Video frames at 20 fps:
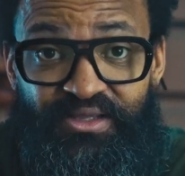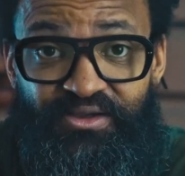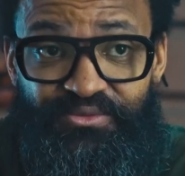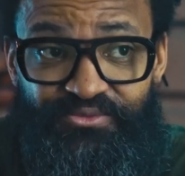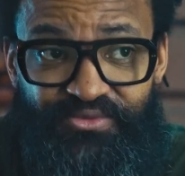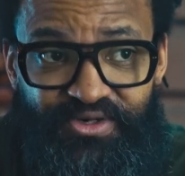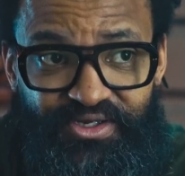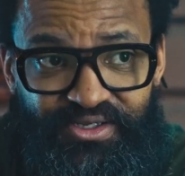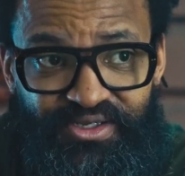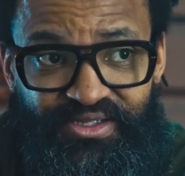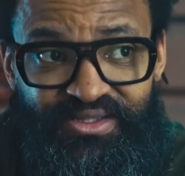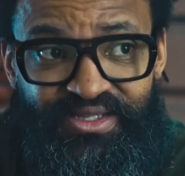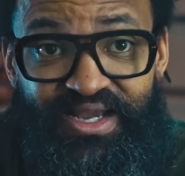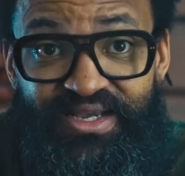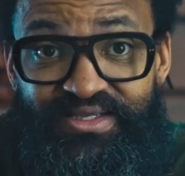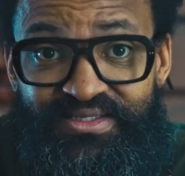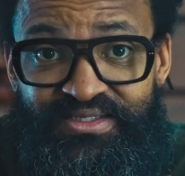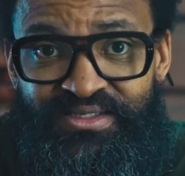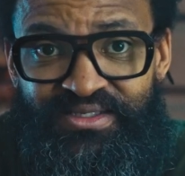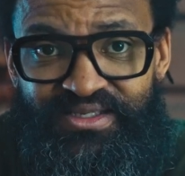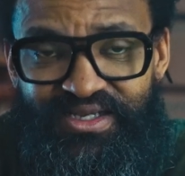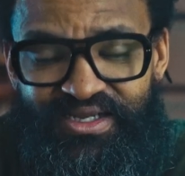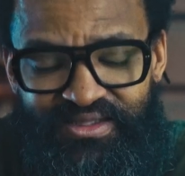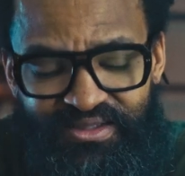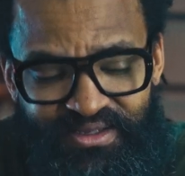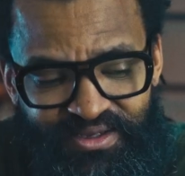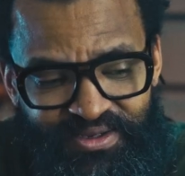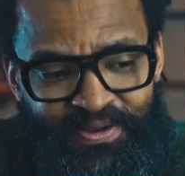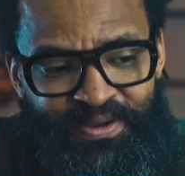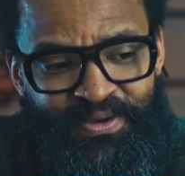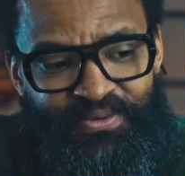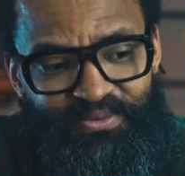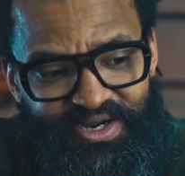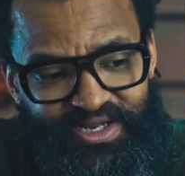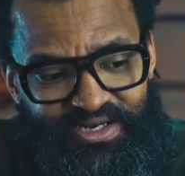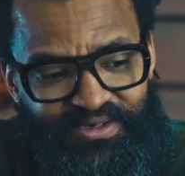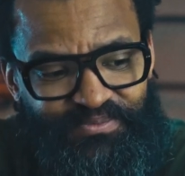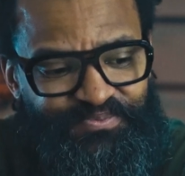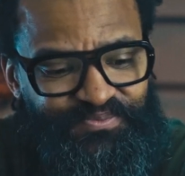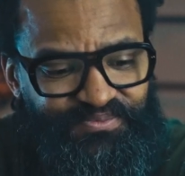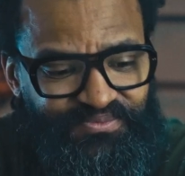recognizing that, well,